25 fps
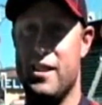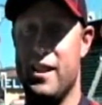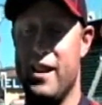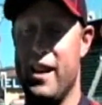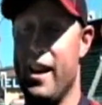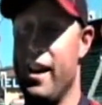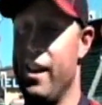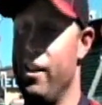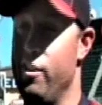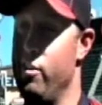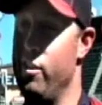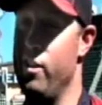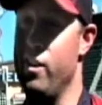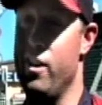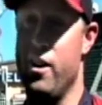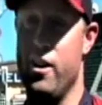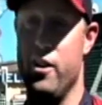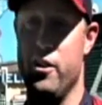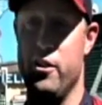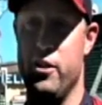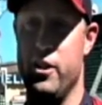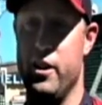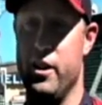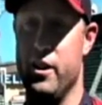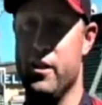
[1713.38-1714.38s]
again on
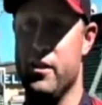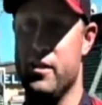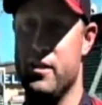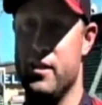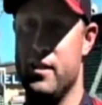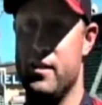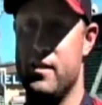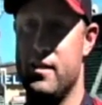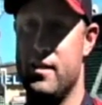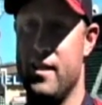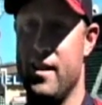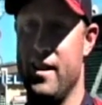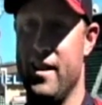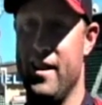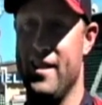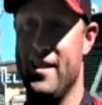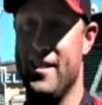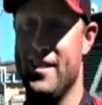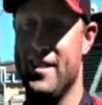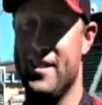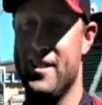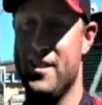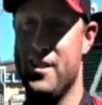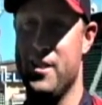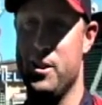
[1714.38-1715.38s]
100 years. That's, uh,
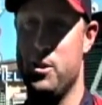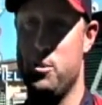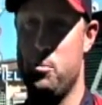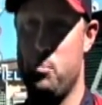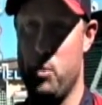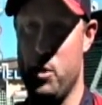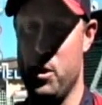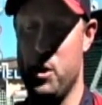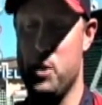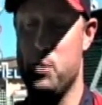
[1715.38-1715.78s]
that's pretty